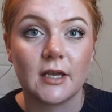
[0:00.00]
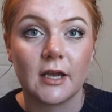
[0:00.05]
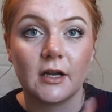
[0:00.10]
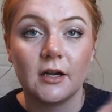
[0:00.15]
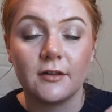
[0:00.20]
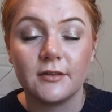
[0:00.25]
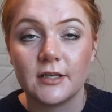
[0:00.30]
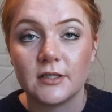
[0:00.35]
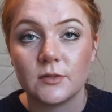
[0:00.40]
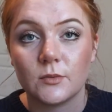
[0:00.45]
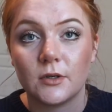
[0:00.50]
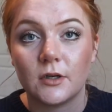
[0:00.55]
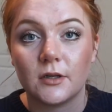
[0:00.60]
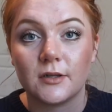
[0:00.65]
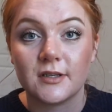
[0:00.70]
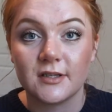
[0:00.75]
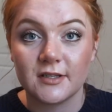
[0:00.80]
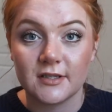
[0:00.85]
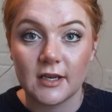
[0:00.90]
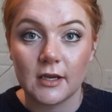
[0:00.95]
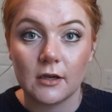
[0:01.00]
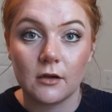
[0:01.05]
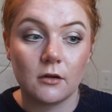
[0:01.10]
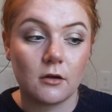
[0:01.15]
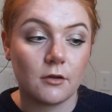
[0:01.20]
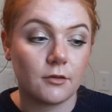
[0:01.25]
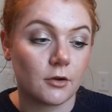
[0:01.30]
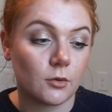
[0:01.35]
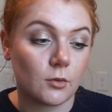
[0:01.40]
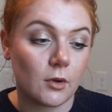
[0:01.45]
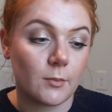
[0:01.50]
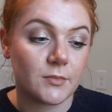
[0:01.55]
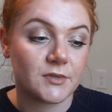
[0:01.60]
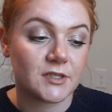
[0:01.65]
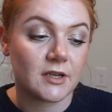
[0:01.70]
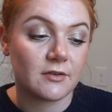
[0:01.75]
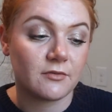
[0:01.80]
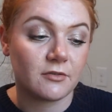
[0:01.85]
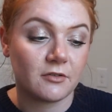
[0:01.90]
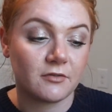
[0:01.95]
I got this one on sale on their
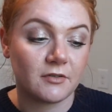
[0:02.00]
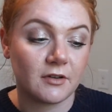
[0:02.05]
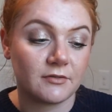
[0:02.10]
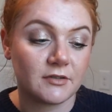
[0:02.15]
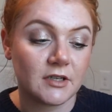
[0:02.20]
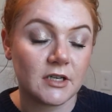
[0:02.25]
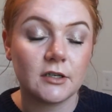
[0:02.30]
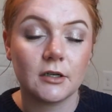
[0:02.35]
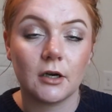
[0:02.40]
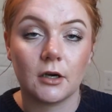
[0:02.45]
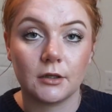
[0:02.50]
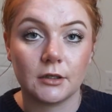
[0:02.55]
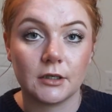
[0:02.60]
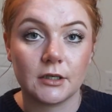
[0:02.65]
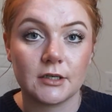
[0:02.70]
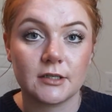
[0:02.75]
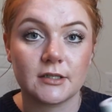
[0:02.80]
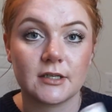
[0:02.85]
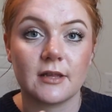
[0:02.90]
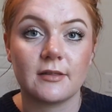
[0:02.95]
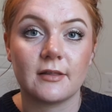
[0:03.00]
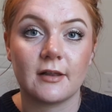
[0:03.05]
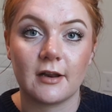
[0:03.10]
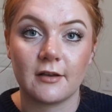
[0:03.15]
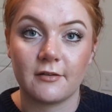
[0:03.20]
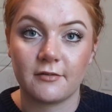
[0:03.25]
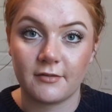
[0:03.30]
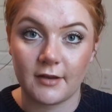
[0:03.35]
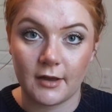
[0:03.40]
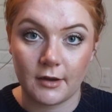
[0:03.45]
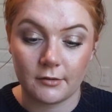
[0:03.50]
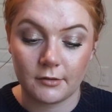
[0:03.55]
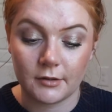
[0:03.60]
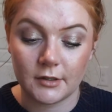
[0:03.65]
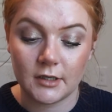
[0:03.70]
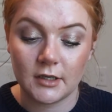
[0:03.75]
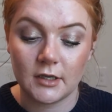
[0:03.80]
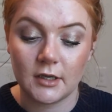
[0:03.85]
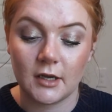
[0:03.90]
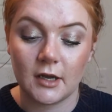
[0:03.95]
website for $15, and then I found
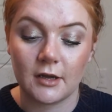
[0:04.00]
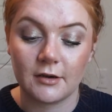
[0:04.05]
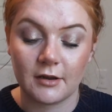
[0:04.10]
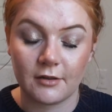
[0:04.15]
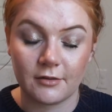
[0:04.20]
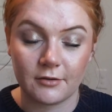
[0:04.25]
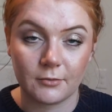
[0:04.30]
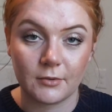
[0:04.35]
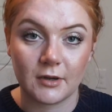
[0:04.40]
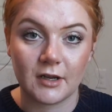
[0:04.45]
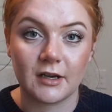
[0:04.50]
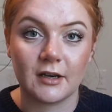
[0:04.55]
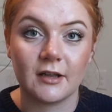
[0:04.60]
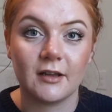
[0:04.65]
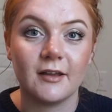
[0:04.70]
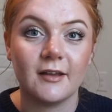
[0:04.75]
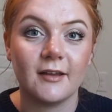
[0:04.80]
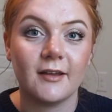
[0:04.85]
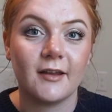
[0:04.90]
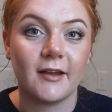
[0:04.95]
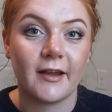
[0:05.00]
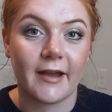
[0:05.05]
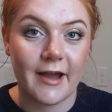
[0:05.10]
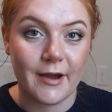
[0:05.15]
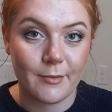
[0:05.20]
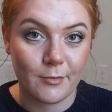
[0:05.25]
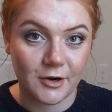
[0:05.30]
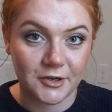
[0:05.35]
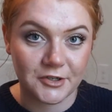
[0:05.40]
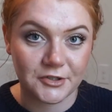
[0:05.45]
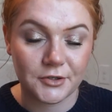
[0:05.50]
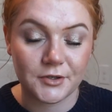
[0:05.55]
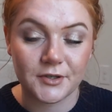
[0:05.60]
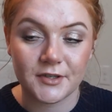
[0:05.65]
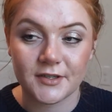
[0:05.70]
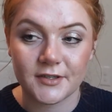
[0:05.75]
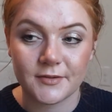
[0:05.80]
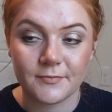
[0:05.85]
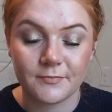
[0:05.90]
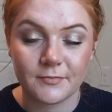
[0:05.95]
another one at
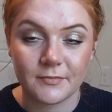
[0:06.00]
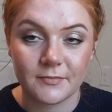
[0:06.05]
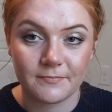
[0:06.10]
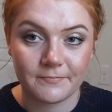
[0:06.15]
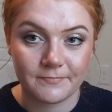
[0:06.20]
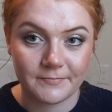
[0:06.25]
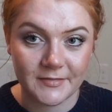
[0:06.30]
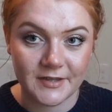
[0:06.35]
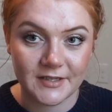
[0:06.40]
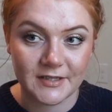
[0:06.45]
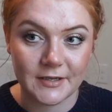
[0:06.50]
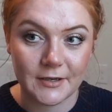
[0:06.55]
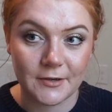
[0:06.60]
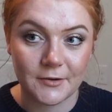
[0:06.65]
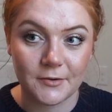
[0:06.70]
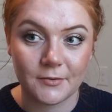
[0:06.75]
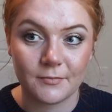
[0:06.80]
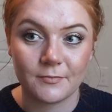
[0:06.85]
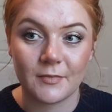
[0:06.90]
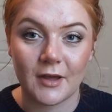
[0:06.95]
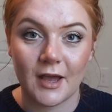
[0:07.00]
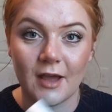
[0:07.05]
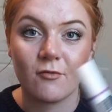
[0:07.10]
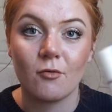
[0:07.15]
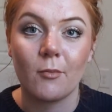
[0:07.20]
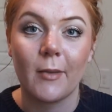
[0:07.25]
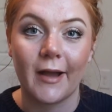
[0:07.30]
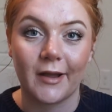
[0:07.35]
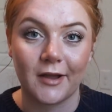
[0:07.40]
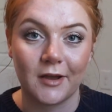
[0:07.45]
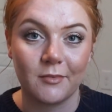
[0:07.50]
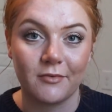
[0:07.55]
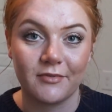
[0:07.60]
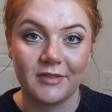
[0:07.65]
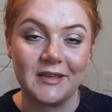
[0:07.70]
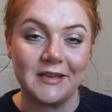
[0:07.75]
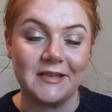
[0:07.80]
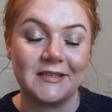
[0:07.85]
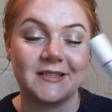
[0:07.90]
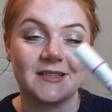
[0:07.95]
Marshall's. So I have a backup of
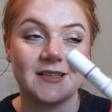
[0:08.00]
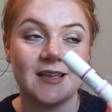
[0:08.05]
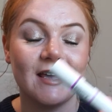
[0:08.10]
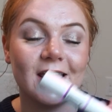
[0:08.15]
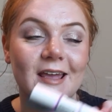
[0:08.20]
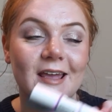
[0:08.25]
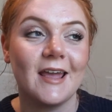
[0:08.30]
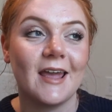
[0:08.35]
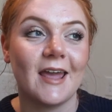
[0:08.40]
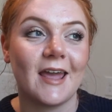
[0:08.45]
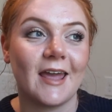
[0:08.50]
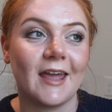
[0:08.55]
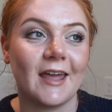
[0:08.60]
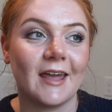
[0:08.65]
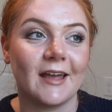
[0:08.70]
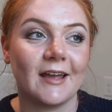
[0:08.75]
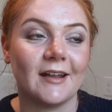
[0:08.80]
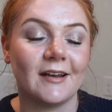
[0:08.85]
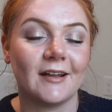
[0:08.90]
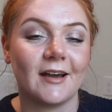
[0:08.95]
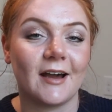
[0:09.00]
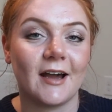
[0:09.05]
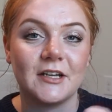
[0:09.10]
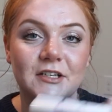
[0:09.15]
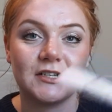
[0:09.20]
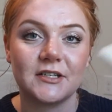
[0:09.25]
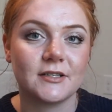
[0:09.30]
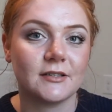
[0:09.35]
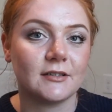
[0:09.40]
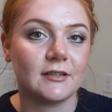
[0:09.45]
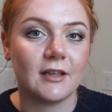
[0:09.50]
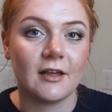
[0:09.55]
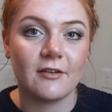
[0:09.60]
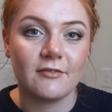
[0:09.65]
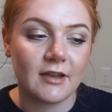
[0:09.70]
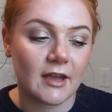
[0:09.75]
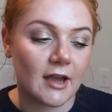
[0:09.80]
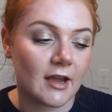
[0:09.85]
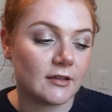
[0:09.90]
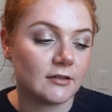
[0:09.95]
this, and I just love
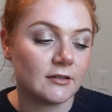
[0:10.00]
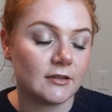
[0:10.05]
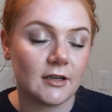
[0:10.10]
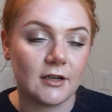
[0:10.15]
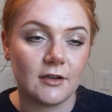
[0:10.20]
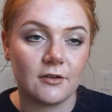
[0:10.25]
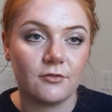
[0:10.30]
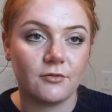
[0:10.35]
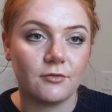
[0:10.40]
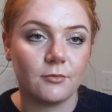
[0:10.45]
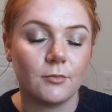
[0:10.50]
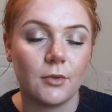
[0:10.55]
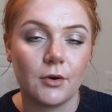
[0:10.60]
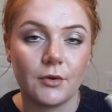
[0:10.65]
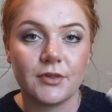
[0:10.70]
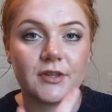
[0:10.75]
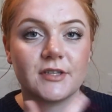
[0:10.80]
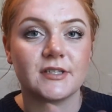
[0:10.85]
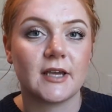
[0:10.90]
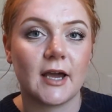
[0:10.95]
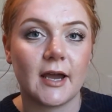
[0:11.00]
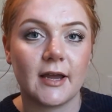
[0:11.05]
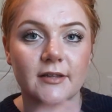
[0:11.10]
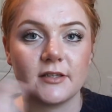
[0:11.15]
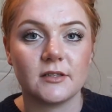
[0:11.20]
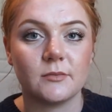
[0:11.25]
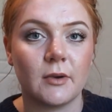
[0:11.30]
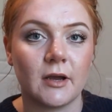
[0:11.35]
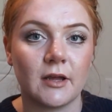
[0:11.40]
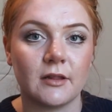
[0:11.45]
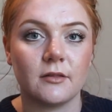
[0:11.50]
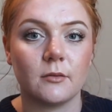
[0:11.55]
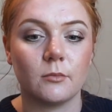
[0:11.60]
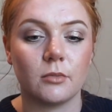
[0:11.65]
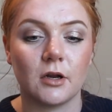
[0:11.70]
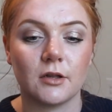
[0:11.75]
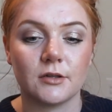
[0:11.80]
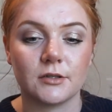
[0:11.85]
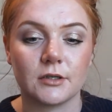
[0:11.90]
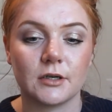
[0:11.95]
it. I love both sides, but the
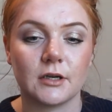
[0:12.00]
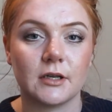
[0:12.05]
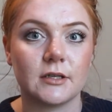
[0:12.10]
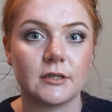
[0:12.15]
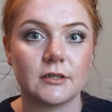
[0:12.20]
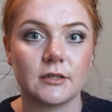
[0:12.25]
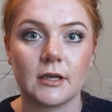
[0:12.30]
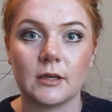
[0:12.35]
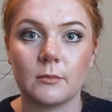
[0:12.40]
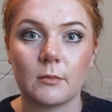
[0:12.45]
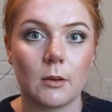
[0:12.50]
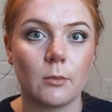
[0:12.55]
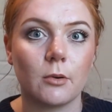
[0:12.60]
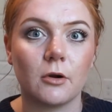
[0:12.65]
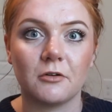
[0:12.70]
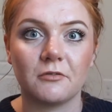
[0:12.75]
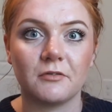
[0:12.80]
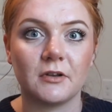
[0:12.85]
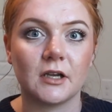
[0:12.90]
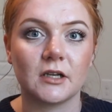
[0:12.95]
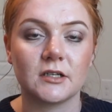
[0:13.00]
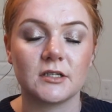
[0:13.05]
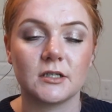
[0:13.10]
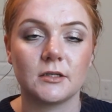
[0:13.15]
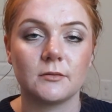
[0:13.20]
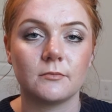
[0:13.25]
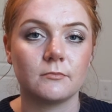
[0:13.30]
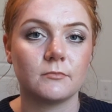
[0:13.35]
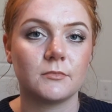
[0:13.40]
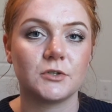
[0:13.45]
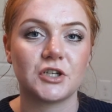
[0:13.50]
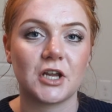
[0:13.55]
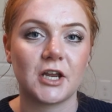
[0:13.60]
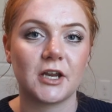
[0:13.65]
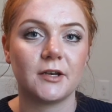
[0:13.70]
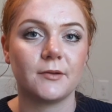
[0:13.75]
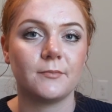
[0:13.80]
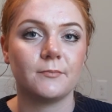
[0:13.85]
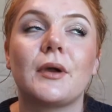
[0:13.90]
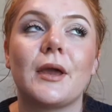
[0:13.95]
bronzer is like my perfect
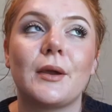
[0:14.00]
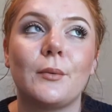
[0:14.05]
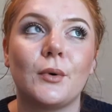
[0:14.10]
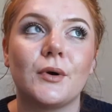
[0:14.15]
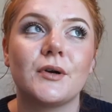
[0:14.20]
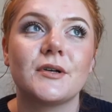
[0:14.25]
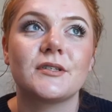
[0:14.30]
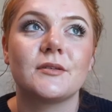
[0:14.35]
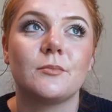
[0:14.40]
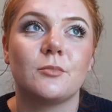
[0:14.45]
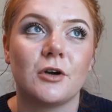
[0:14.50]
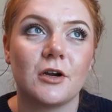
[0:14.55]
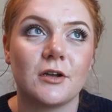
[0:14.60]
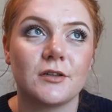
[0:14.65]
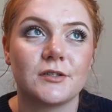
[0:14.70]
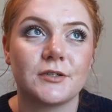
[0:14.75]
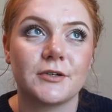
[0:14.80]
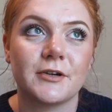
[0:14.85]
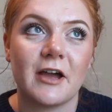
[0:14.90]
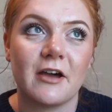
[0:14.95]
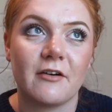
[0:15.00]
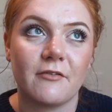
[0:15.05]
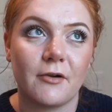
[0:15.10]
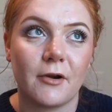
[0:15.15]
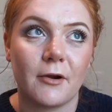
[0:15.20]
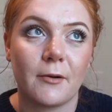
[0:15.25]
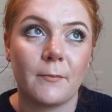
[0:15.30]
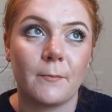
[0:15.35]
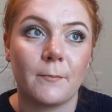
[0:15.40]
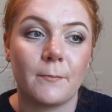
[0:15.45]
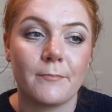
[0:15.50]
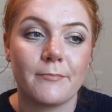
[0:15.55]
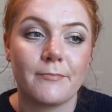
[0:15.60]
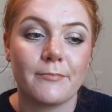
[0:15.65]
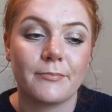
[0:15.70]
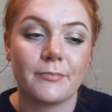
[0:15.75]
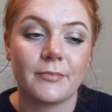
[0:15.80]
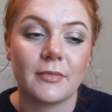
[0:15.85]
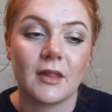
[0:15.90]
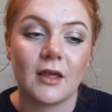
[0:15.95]
shade. Okay, worst bronzer ever.
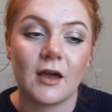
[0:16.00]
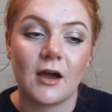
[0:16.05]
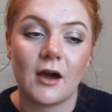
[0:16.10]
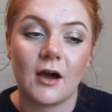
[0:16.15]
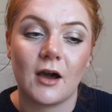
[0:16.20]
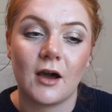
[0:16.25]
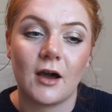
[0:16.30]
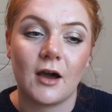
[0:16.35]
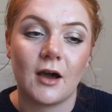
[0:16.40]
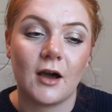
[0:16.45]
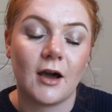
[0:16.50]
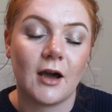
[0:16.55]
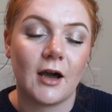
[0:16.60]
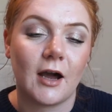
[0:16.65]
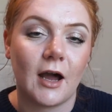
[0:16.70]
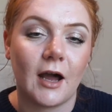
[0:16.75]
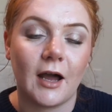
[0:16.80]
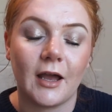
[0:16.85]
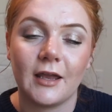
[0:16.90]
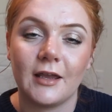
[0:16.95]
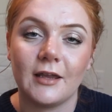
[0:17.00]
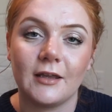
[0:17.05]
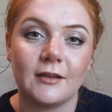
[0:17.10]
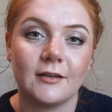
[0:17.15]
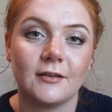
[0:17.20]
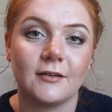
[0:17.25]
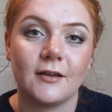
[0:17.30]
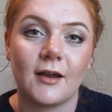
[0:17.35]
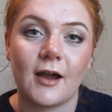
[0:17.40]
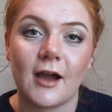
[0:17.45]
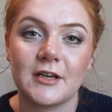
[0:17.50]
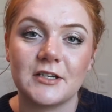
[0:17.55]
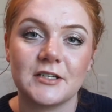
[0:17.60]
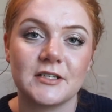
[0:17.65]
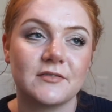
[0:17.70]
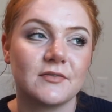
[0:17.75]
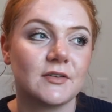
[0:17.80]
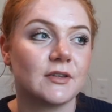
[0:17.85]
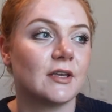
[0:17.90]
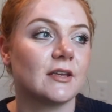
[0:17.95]
I
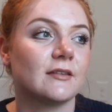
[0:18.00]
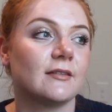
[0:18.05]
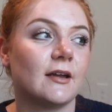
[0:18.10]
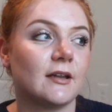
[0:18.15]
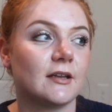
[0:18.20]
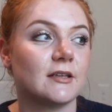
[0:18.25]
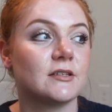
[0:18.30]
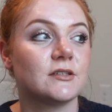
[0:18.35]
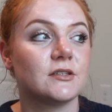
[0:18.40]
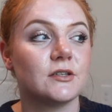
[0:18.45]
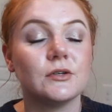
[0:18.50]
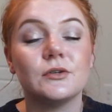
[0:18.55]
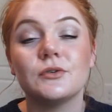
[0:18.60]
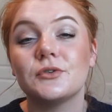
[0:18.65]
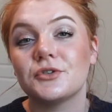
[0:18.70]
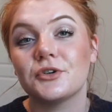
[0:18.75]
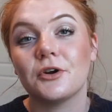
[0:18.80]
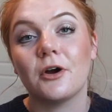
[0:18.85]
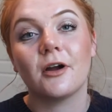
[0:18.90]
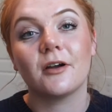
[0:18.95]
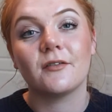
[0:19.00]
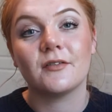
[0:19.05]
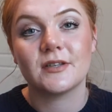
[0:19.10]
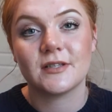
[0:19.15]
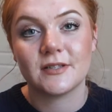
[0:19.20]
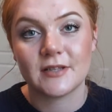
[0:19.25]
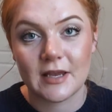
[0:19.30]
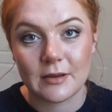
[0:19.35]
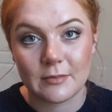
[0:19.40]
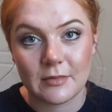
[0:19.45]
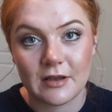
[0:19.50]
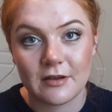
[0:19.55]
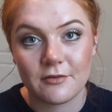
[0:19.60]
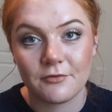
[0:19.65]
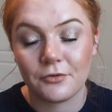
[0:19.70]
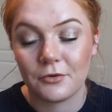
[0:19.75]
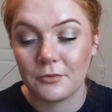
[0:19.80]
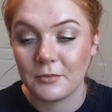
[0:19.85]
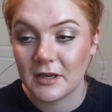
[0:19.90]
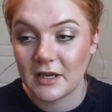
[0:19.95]
just feel like that is too strong of a statement
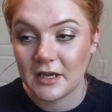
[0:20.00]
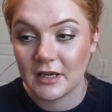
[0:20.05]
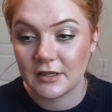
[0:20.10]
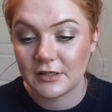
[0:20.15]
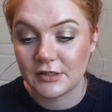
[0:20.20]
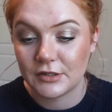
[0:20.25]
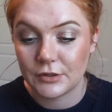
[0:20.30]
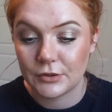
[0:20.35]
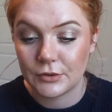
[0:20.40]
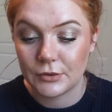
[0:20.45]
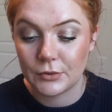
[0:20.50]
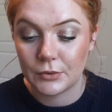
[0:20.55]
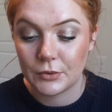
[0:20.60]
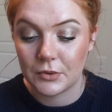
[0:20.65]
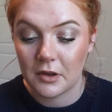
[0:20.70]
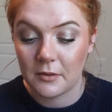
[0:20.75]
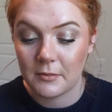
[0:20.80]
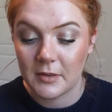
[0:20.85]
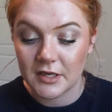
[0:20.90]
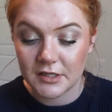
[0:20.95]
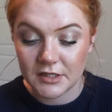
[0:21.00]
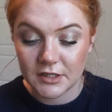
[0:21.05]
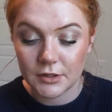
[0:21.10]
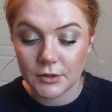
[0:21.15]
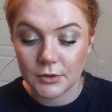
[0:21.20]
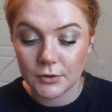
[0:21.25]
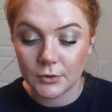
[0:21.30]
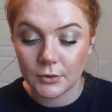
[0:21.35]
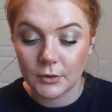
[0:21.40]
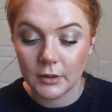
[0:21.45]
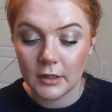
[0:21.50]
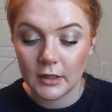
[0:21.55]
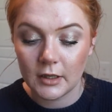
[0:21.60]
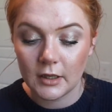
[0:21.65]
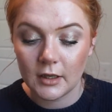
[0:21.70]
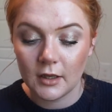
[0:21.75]
for me to commit to.